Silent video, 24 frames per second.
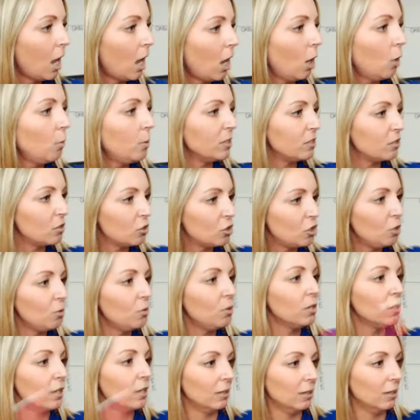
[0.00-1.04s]
oh, it's two
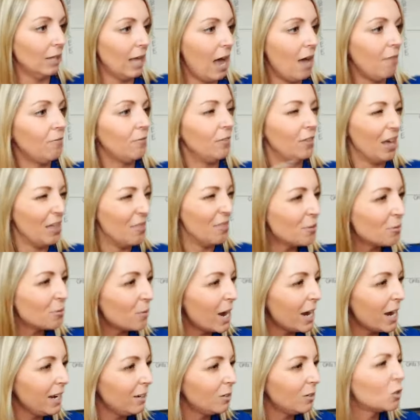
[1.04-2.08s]
to the left, then the
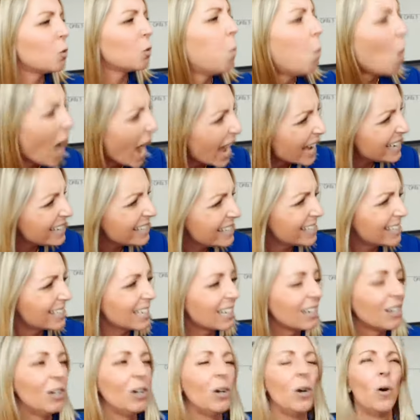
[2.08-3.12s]
right? Twice?
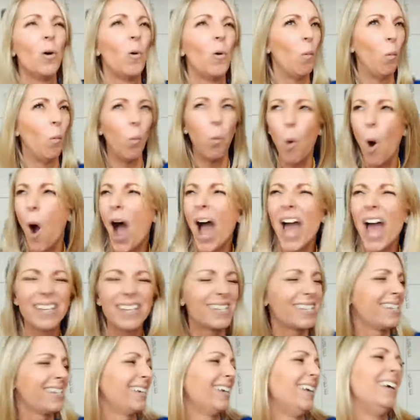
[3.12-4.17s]

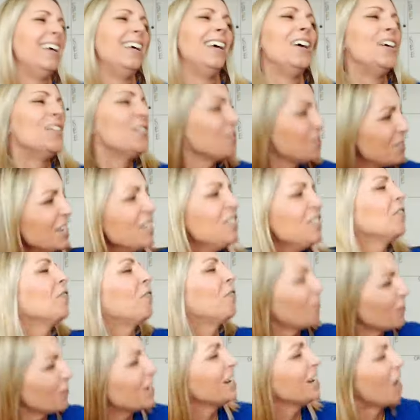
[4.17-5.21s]
What? Those things are
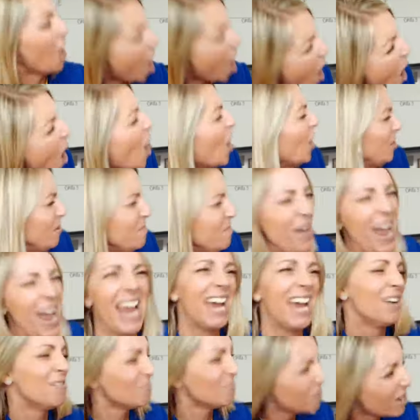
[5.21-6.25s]
freaking hard,
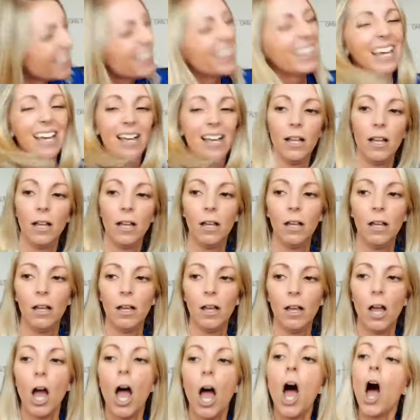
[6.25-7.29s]
man.
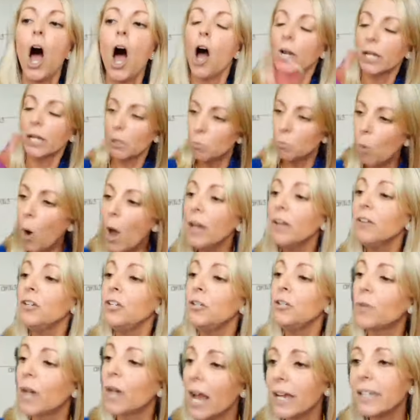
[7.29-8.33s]
Okay, why don't
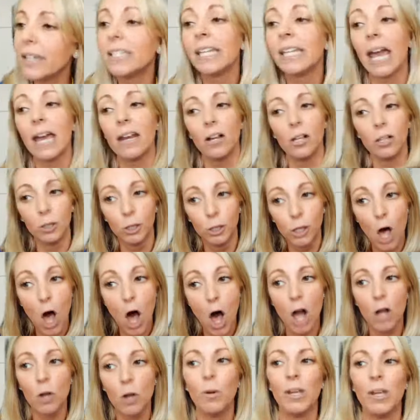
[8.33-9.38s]
you guys get a
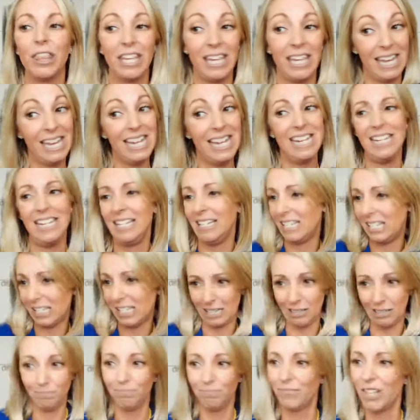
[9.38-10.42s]
lock with keys?
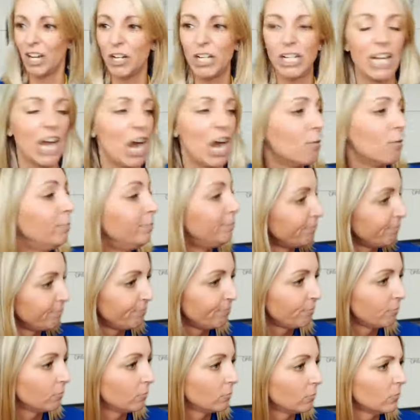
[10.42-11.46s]
There you go.
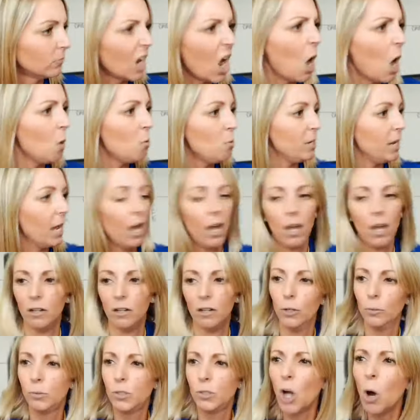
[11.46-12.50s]
Oh yeah,
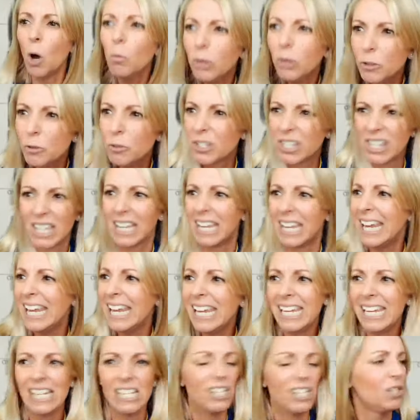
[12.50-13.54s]
no, don't lose the
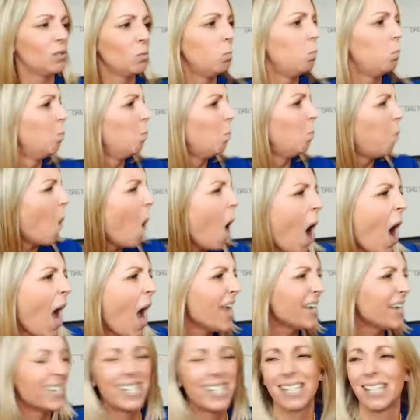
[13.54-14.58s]
keys.
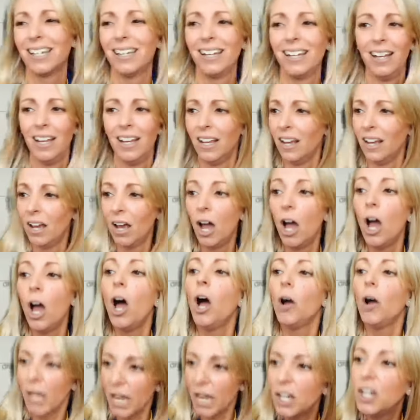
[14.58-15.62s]
What?
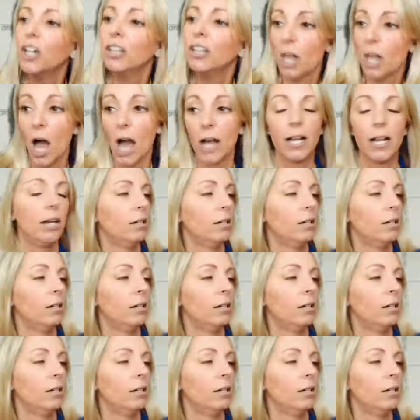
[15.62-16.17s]
Okay, good luck.